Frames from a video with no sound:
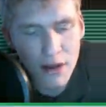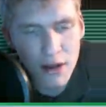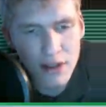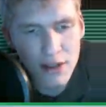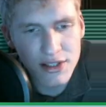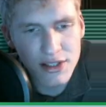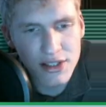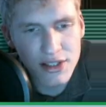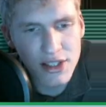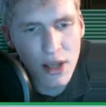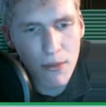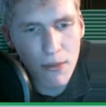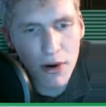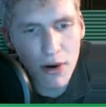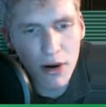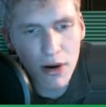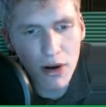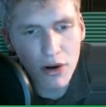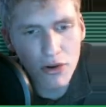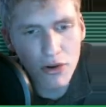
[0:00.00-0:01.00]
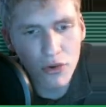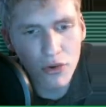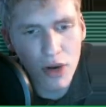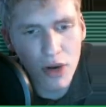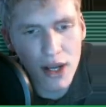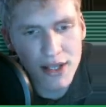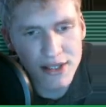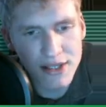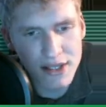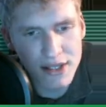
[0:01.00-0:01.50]
Somewhere
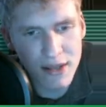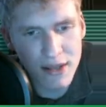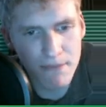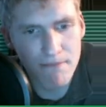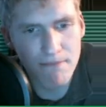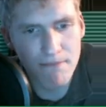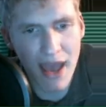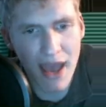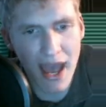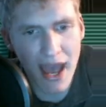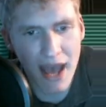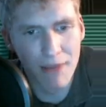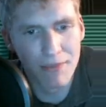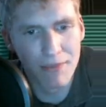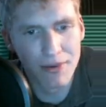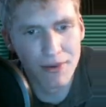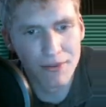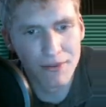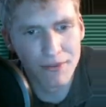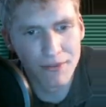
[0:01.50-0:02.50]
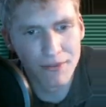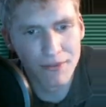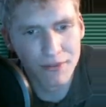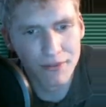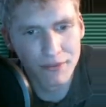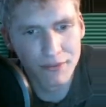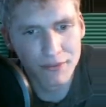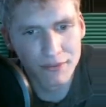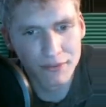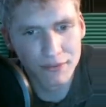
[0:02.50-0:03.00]
across the map.
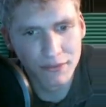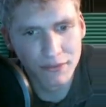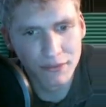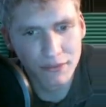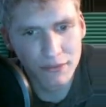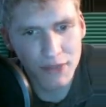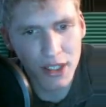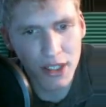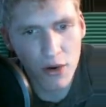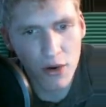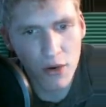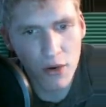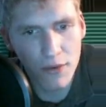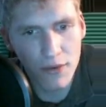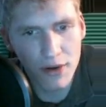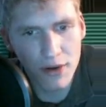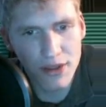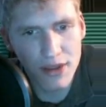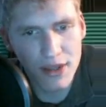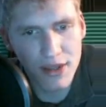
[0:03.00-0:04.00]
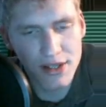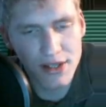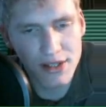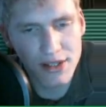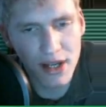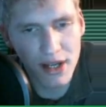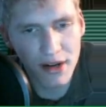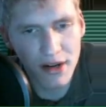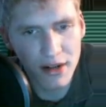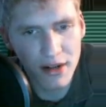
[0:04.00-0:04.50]
Like over in this
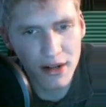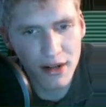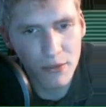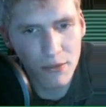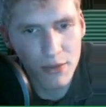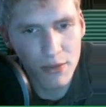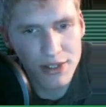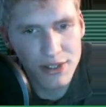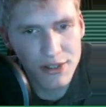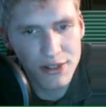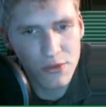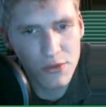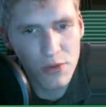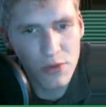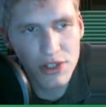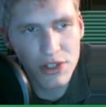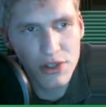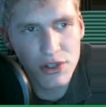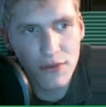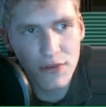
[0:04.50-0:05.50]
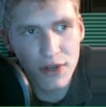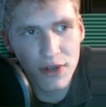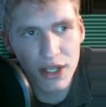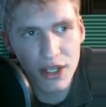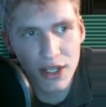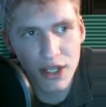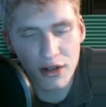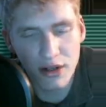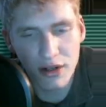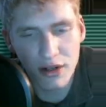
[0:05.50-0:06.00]
area. What's what's over
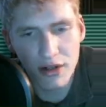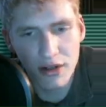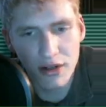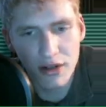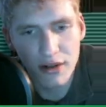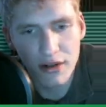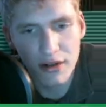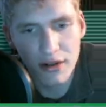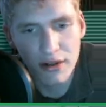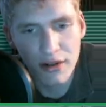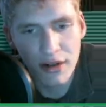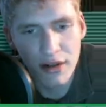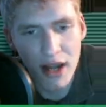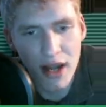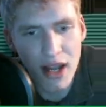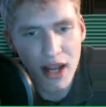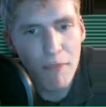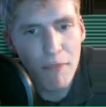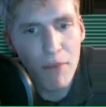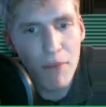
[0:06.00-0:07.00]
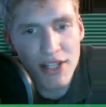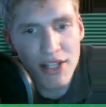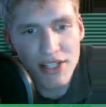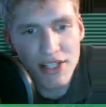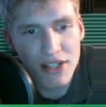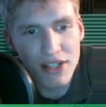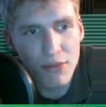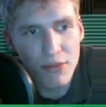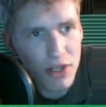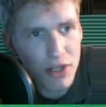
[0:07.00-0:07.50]
here? I got
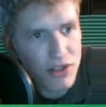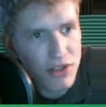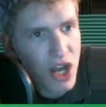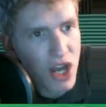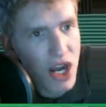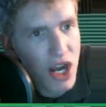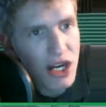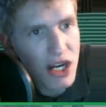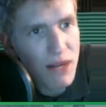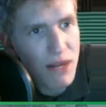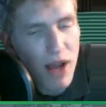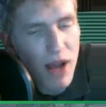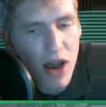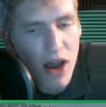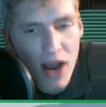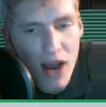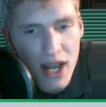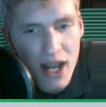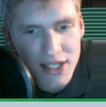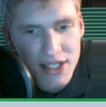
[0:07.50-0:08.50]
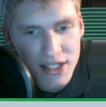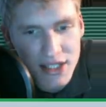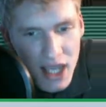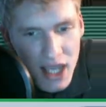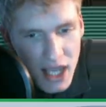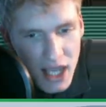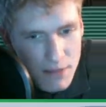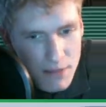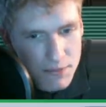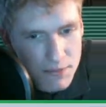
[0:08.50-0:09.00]
busted. What are you talking about? I
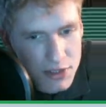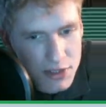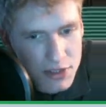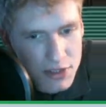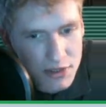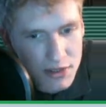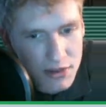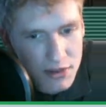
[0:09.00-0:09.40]
escaped.